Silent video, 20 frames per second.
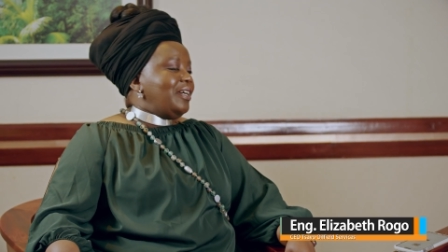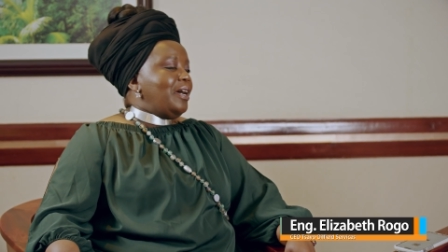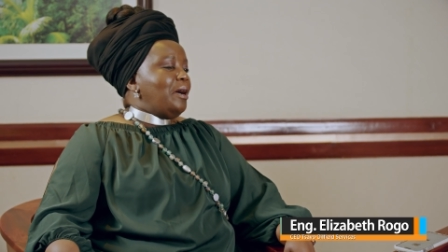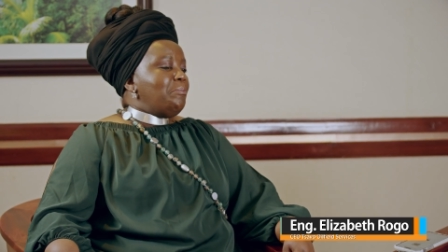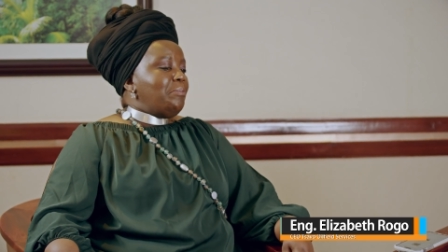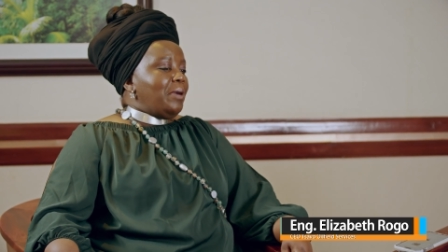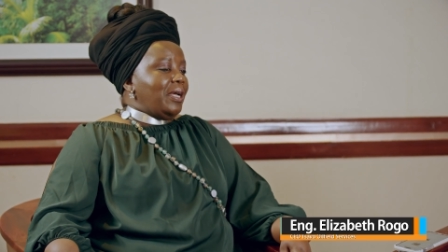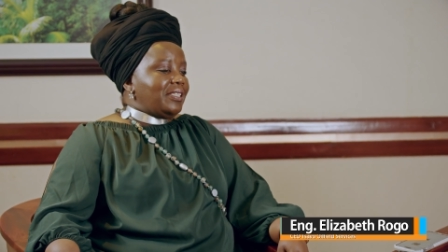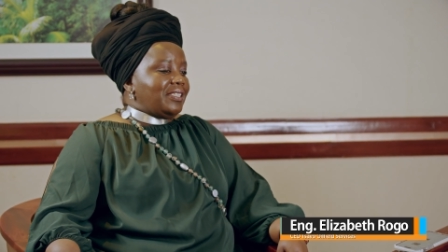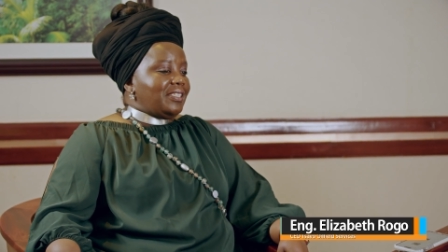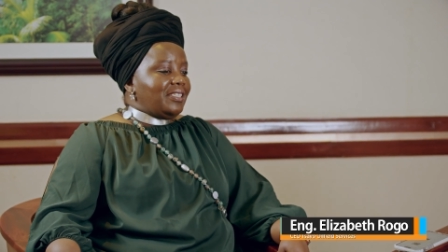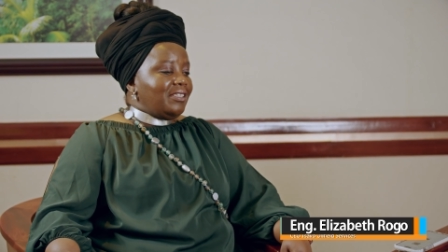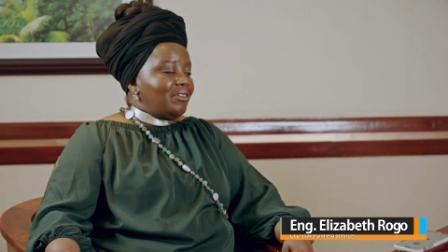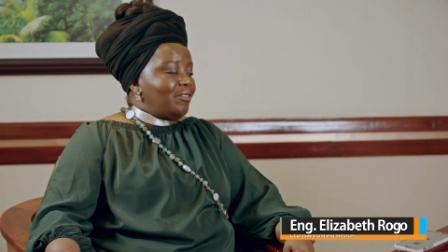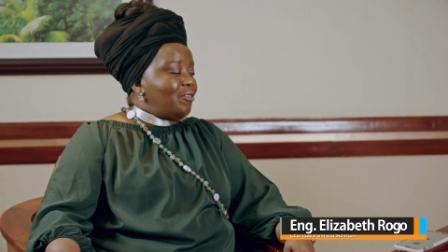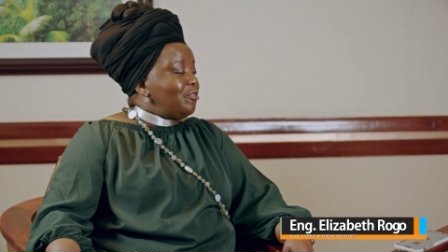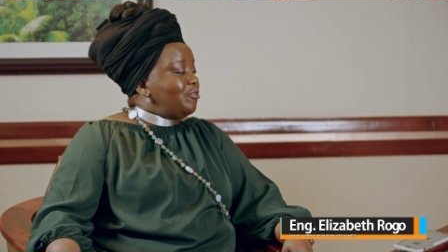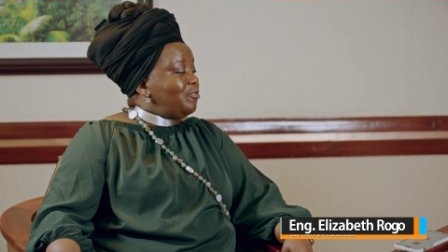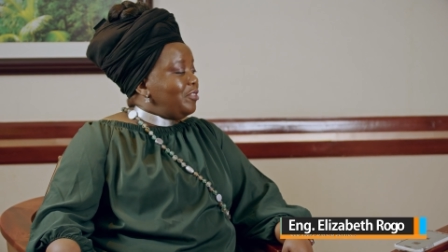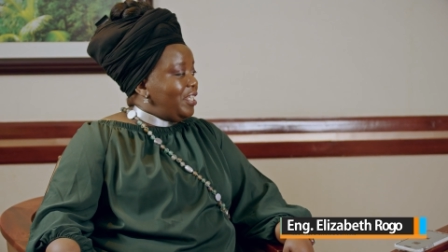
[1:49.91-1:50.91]
Ambassador
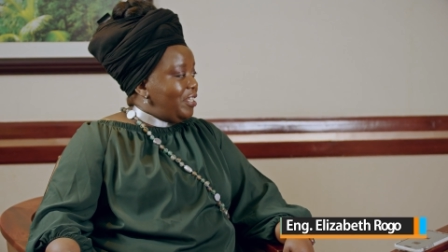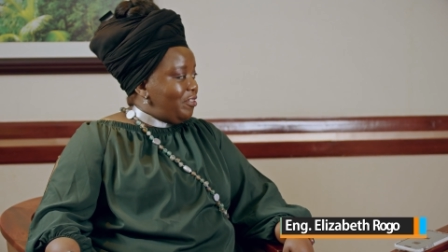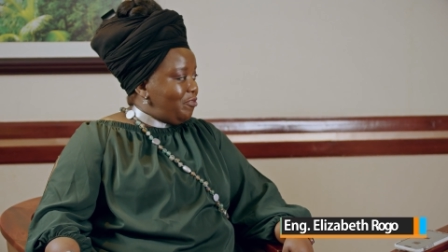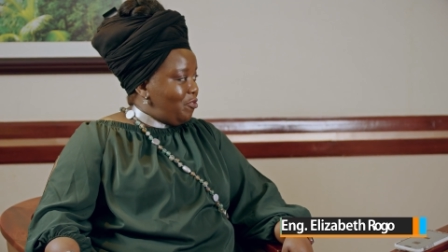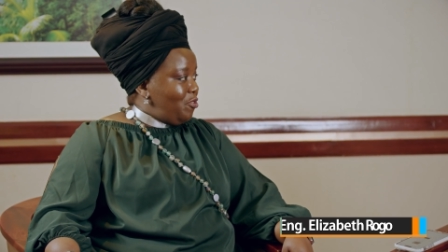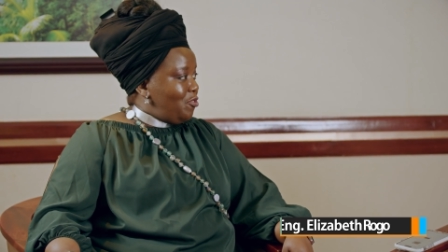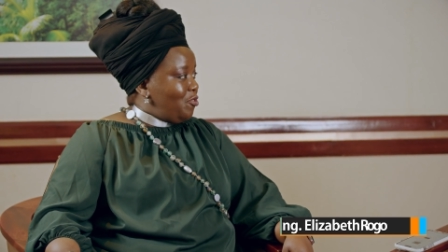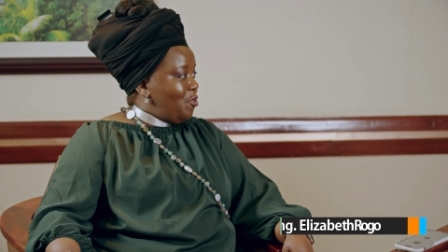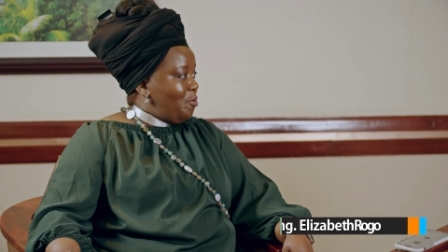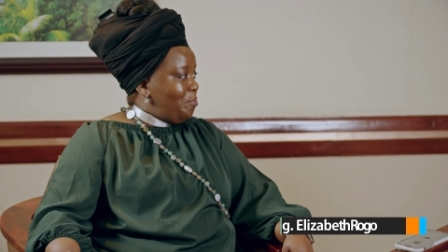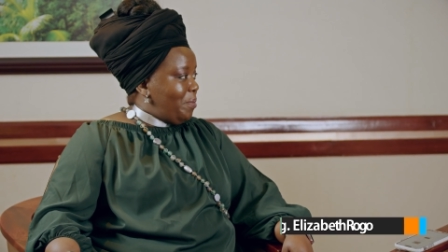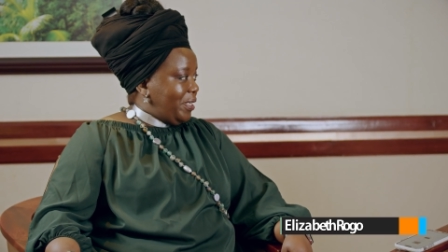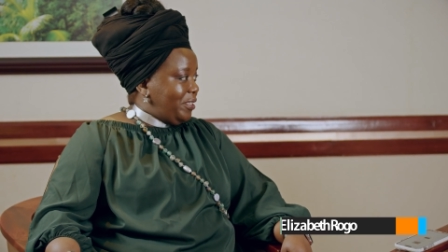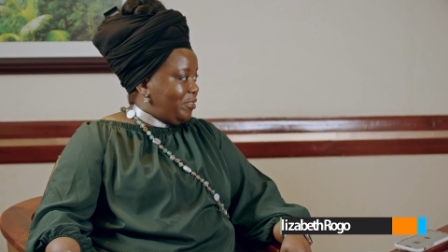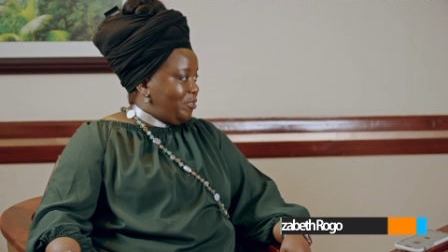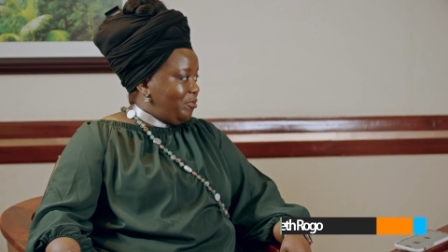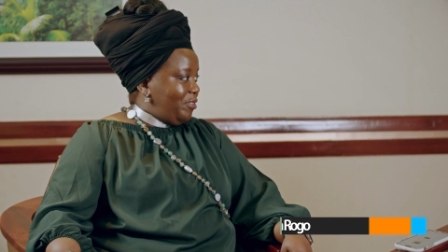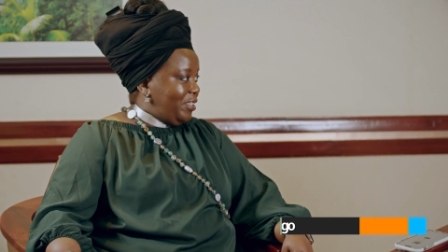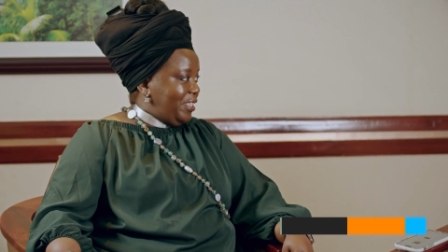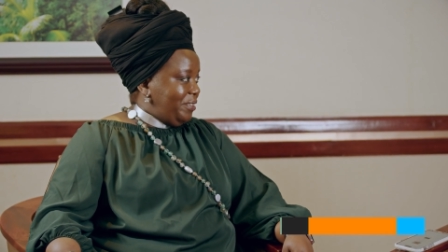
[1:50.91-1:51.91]
Orie Rogo
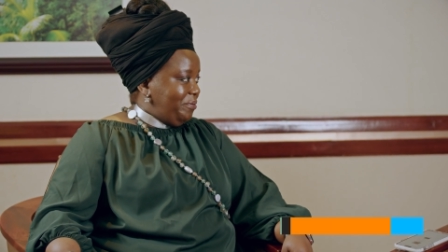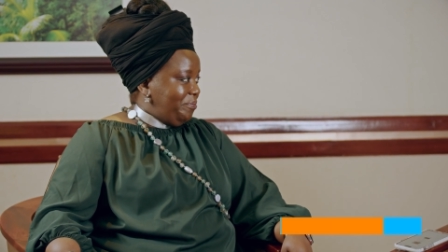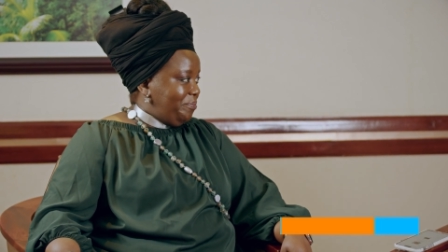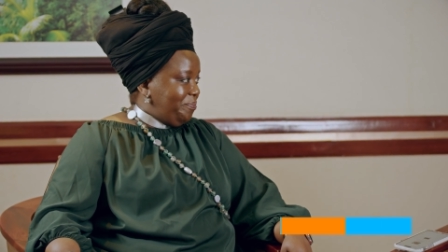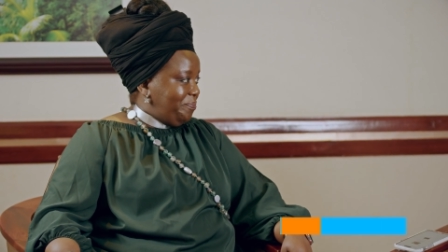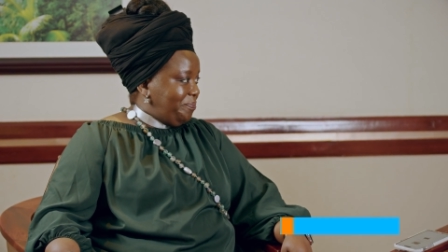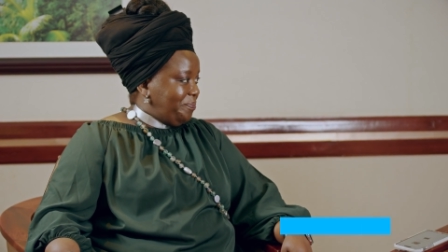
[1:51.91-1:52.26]
Manduli,